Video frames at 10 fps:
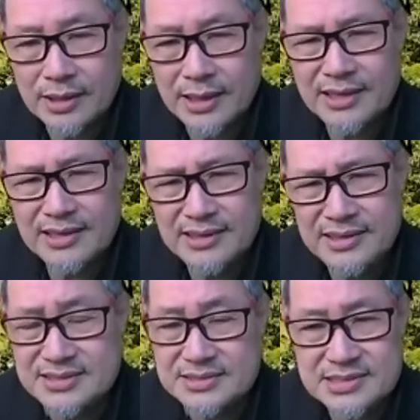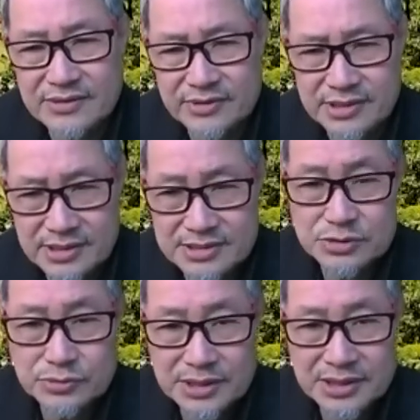at least seven years
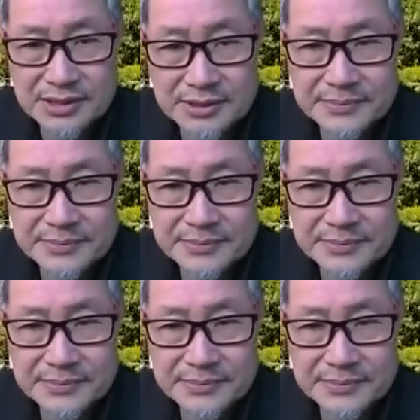too early.